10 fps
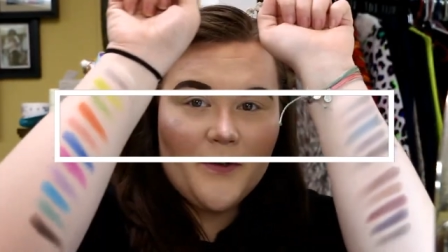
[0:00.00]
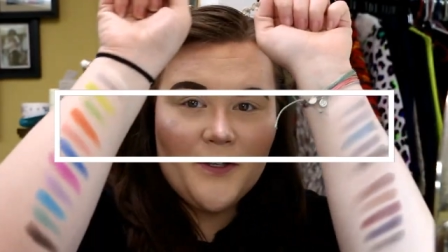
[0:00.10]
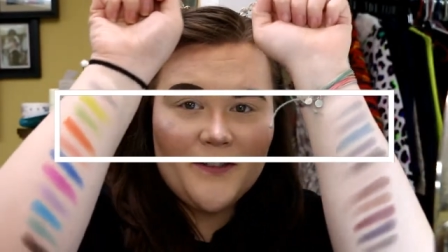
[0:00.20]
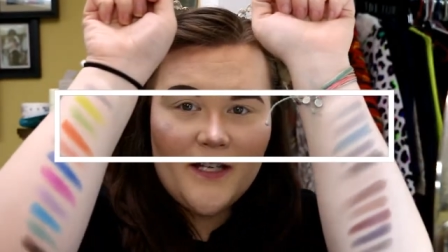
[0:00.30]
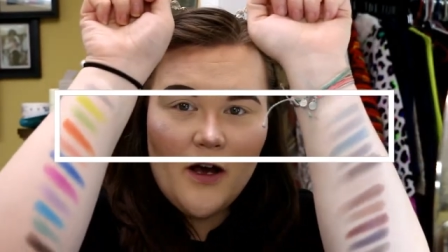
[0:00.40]

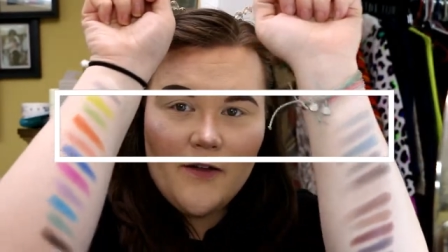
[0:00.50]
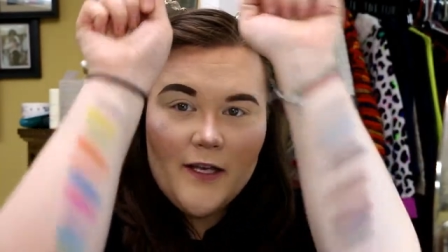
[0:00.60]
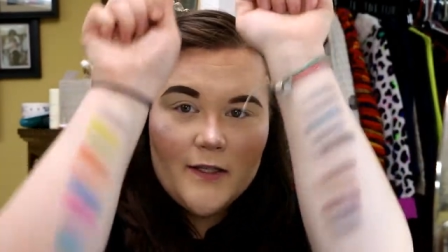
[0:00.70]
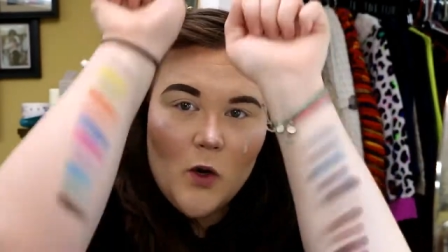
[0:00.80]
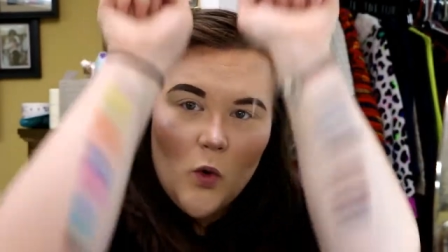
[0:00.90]
You see all
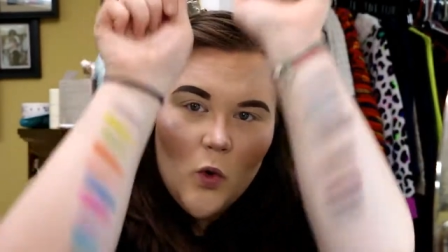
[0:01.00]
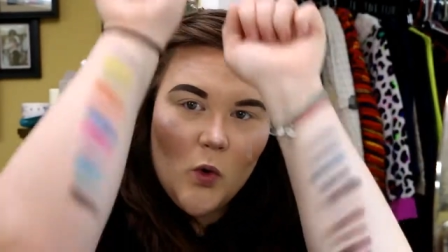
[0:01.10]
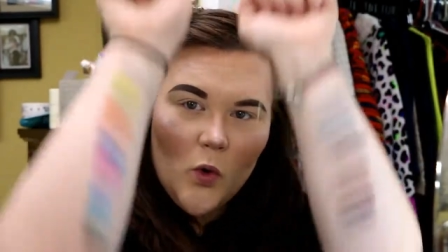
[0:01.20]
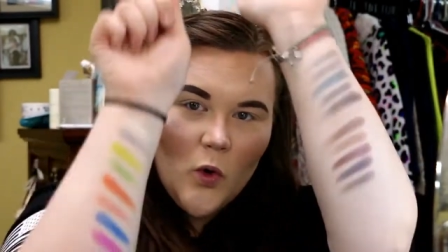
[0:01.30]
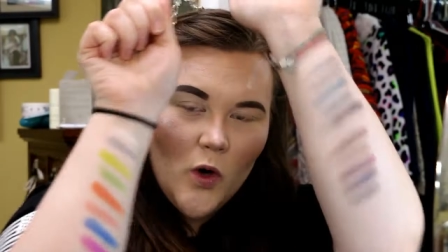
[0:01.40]
these?
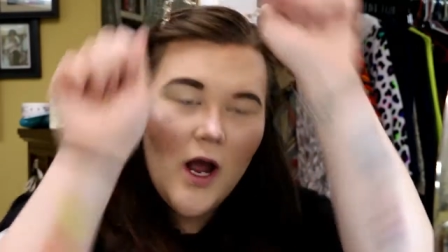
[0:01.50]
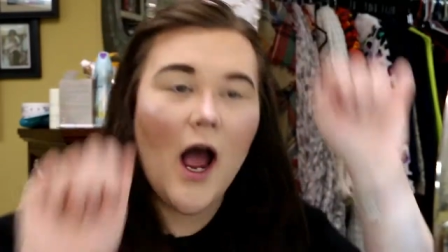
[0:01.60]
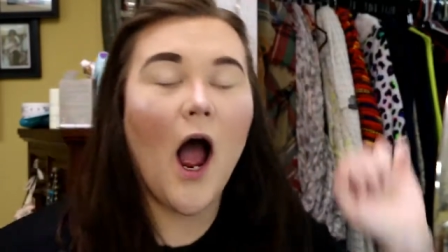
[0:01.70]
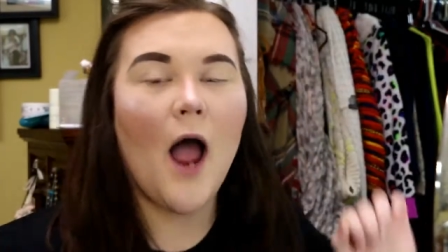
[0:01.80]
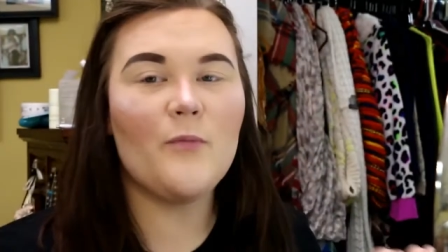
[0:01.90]

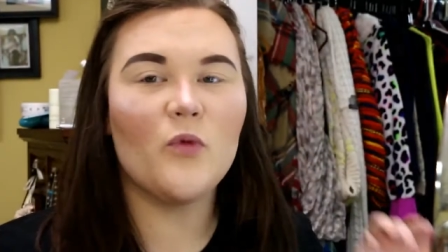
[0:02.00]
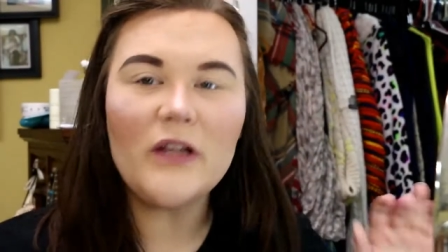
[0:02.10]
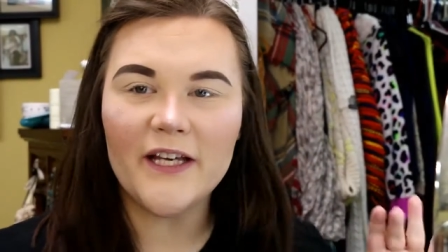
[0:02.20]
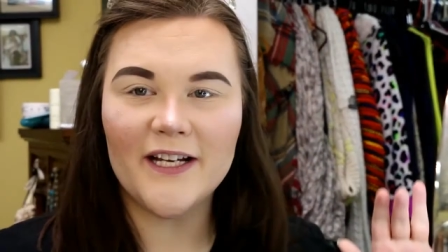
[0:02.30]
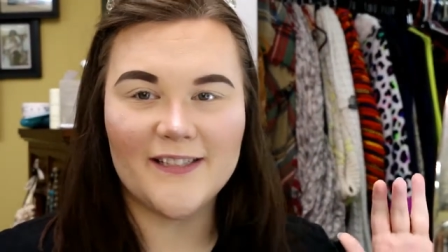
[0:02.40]
I'm
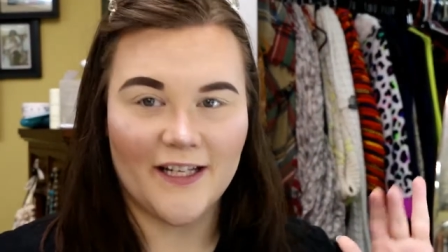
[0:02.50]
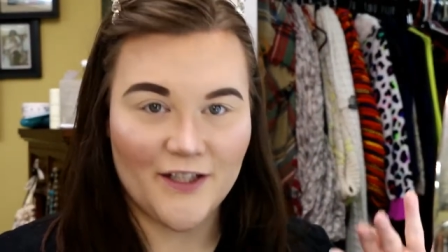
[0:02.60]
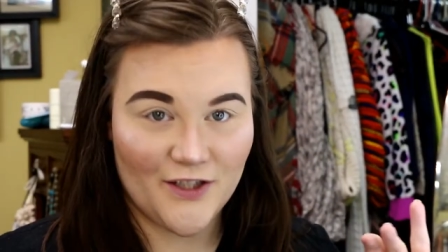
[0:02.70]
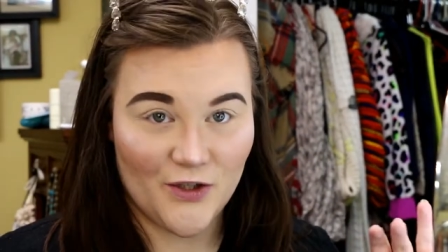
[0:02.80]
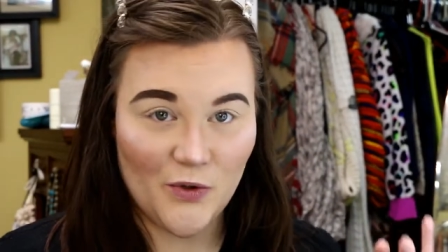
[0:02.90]
really
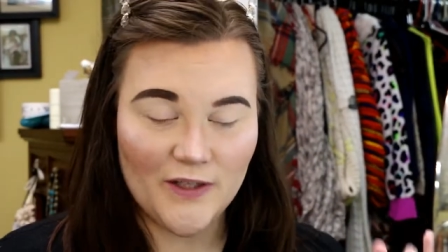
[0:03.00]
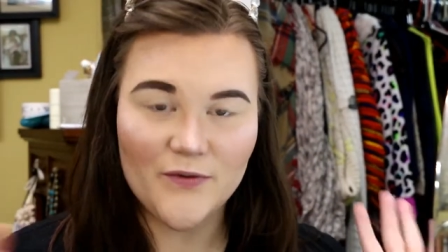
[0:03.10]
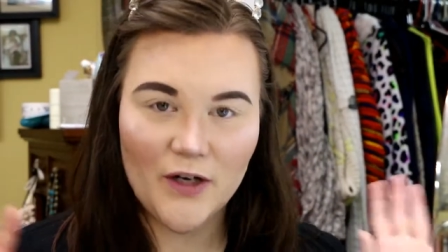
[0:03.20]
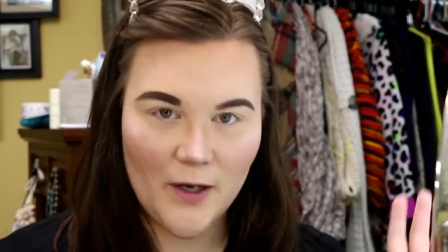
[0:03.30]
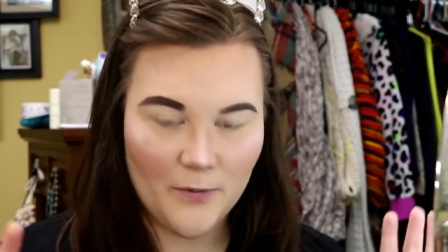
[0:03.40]
excited to do this
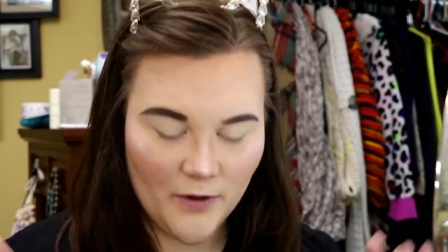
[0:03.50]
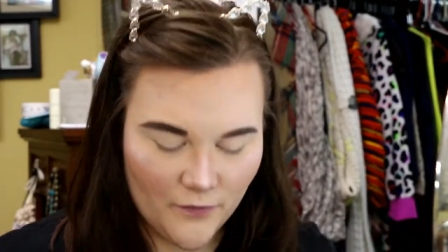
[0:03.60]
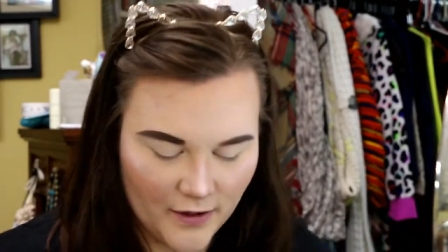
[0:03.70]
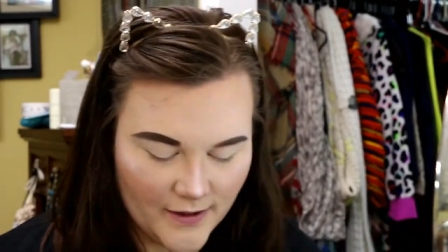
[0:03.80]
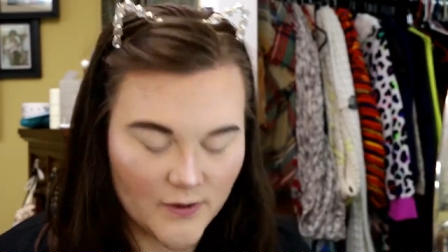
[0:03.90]
for a couple
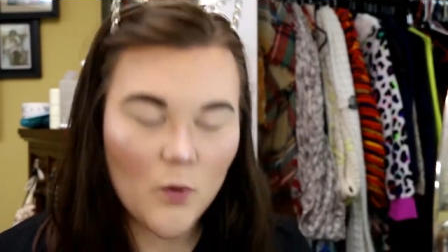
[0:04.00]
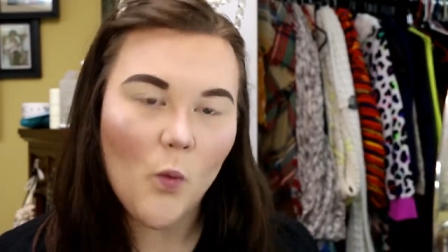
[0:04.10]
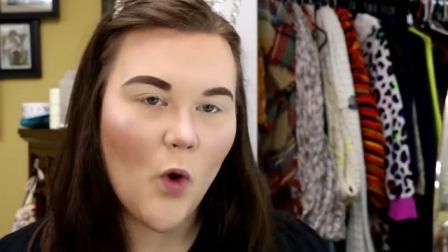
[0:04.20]
of reasons.